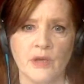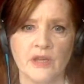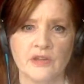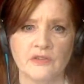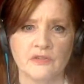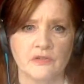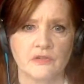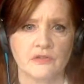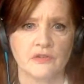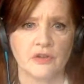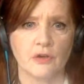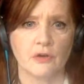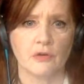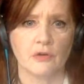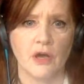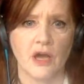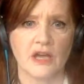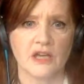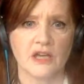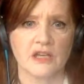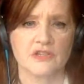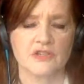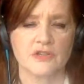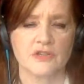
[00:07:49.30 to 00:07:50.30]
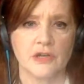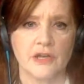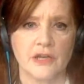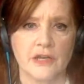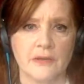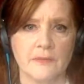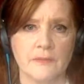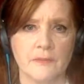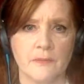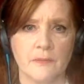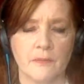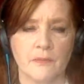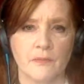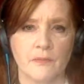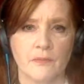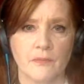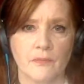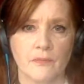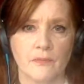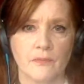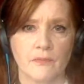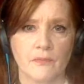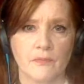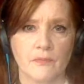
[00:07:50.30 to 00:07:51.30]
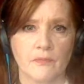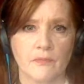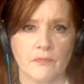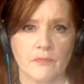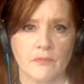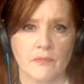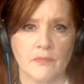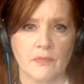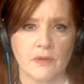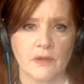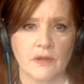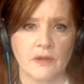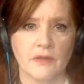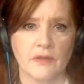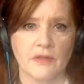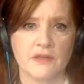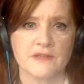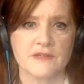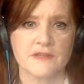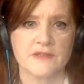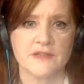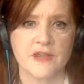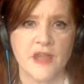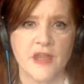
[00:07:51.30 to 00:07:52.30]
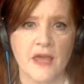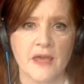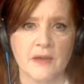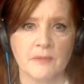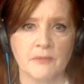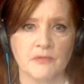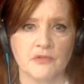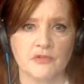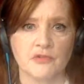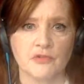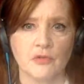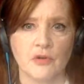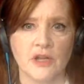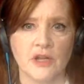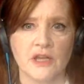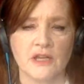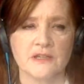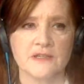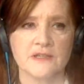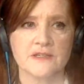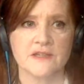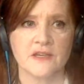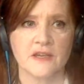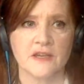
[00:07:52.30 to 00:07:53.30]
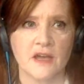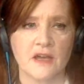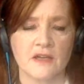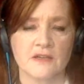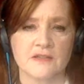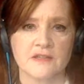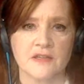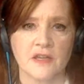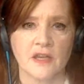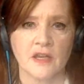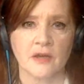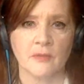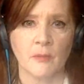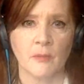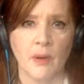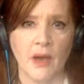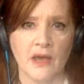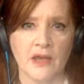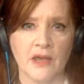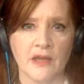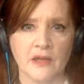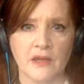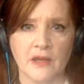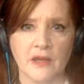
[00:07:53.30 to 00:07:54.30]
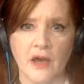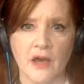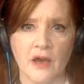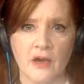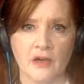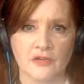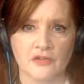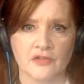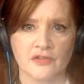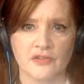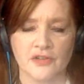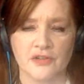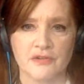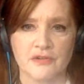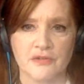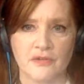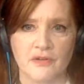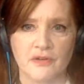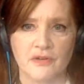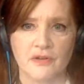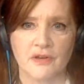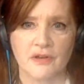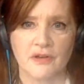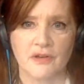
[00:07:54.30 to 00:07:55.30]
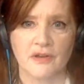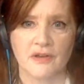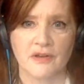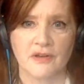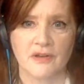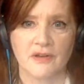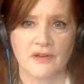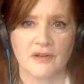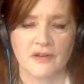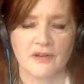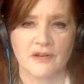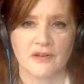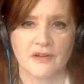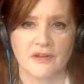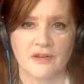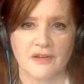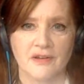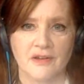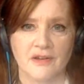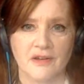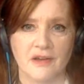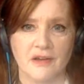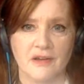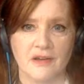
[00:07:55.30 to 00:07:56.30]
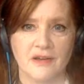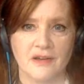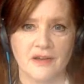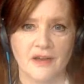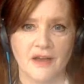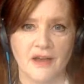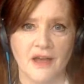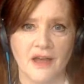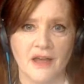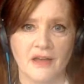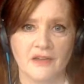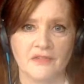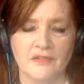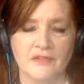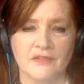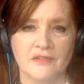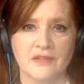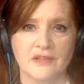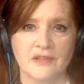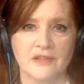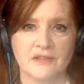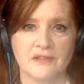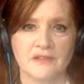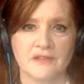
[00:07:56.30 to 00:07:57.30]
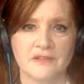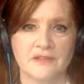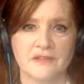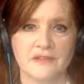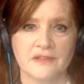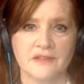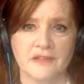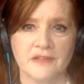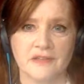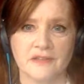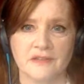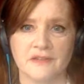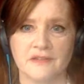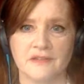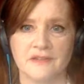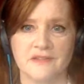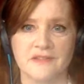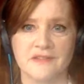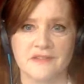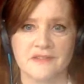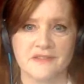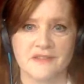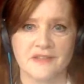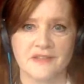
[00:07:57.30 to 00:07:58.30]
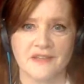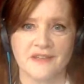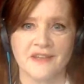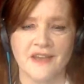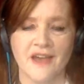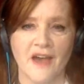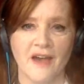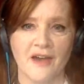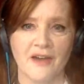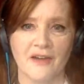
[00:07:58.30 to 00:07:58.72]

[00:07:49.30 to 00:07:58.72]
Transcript: window actually. The same trees as in my garden, okay. And it's